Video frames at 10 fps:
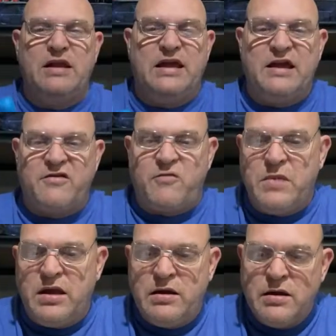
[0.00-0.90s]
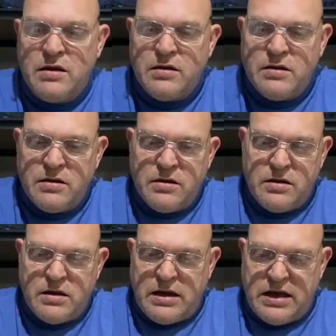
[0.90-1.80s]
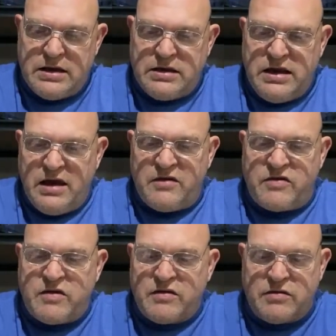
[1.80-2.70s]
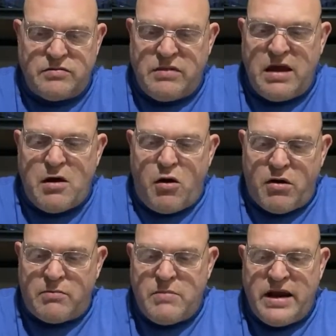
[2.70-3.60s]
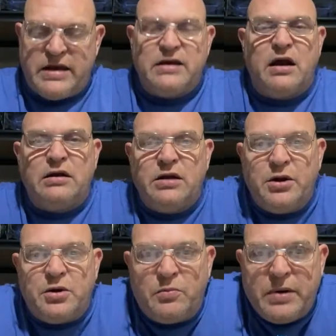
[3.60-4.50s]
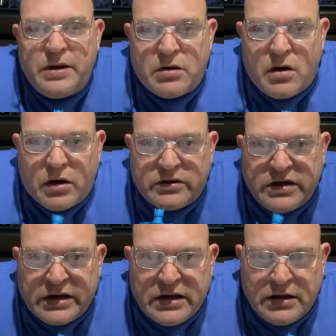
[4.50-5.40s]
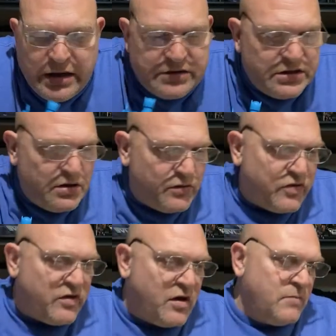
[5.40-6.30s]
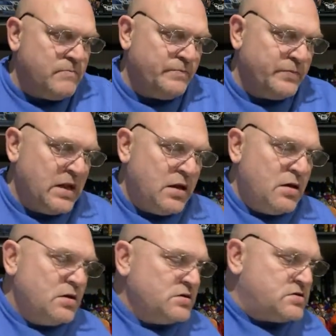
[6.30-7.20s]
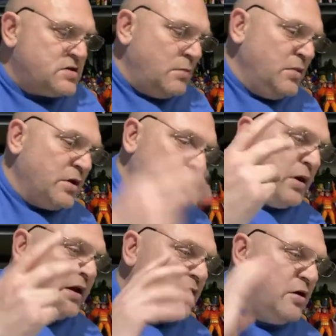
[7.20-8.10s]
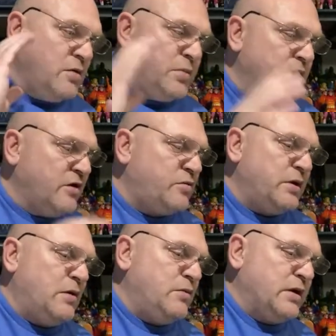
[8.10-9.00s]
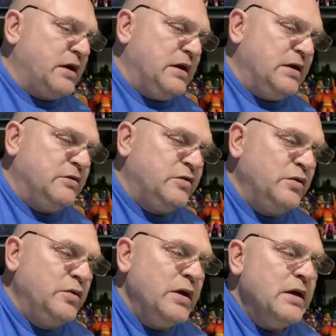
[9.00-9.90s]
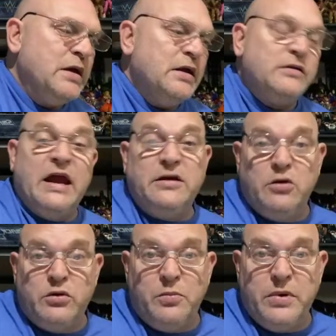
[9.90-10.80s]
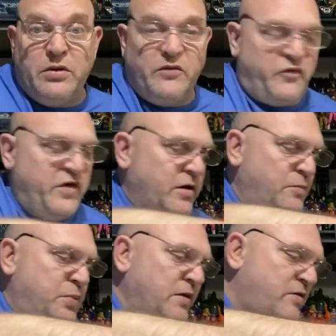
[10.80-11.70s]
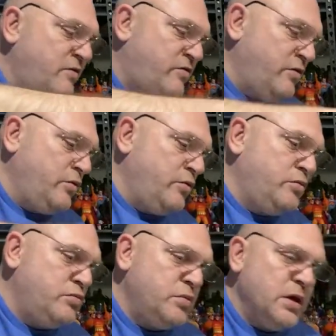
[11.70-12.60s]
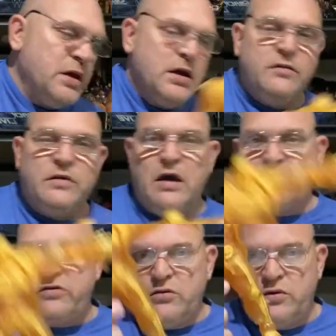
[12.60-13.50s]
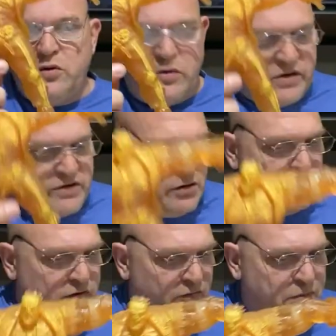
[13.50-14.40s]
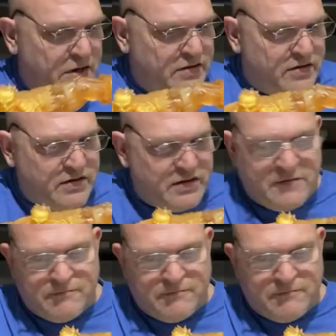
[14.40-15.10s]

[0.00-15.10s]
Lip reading: gets me. And yes, they are making a little better articulation on some. Some look really good, but here's what I want to get into. They do the Build-A-Figure pieces too. They also do exclusive pieces.